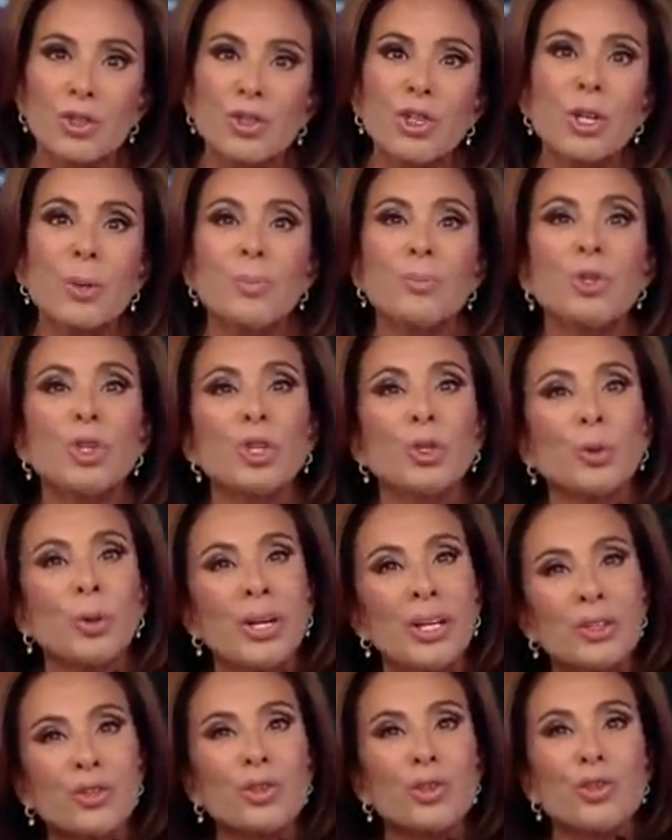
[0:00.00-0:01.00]
Jim, do
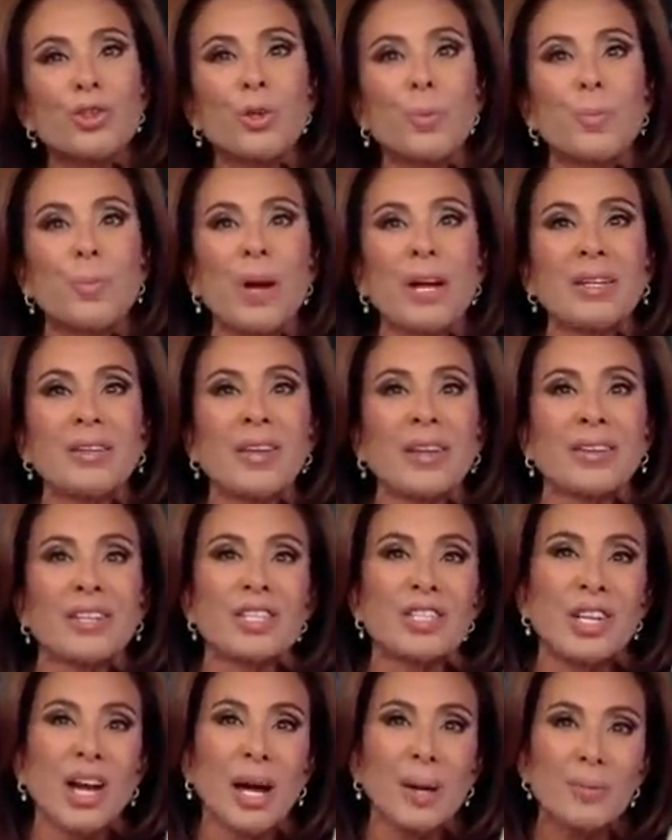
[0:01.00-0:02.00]
your answers depend on
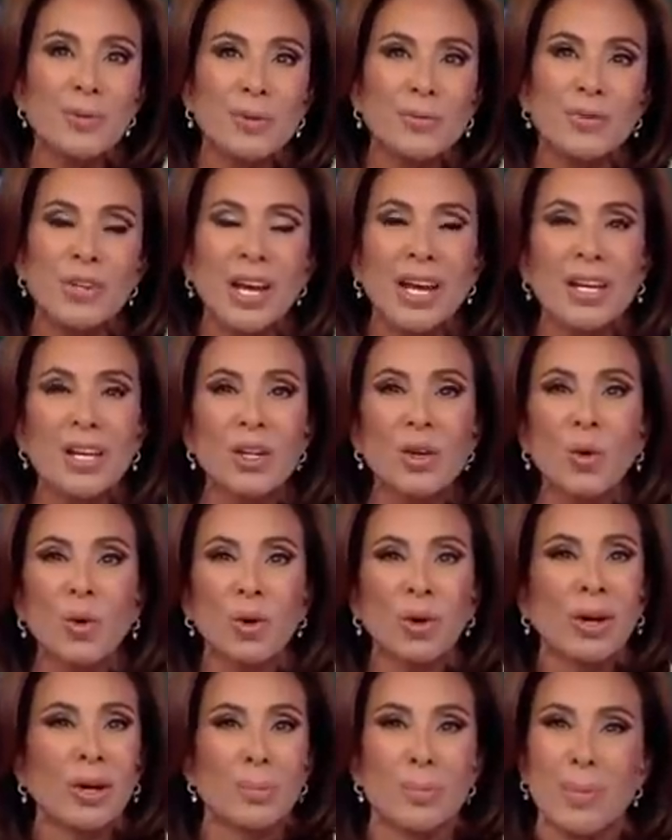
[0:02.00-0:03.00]
the time of day
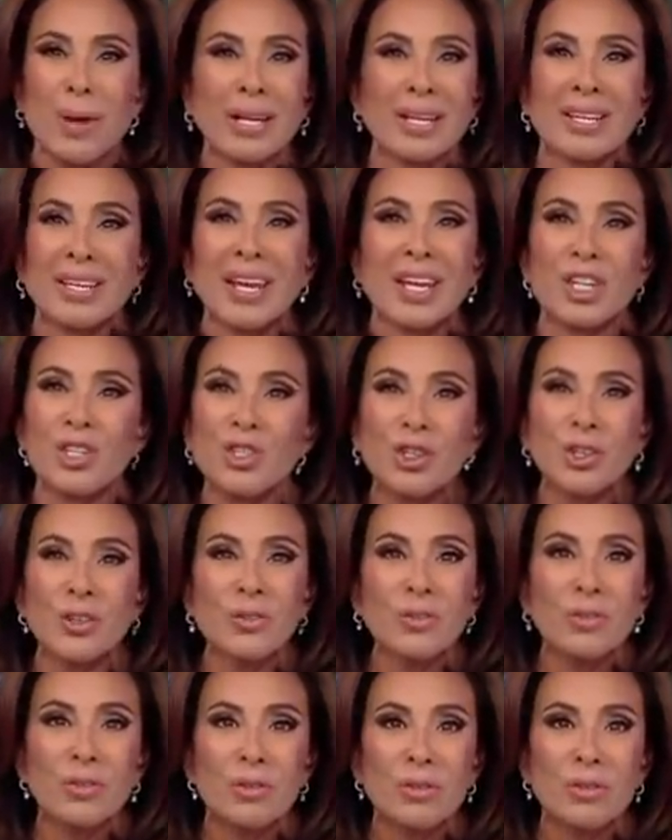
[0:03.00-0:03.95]
or on medication?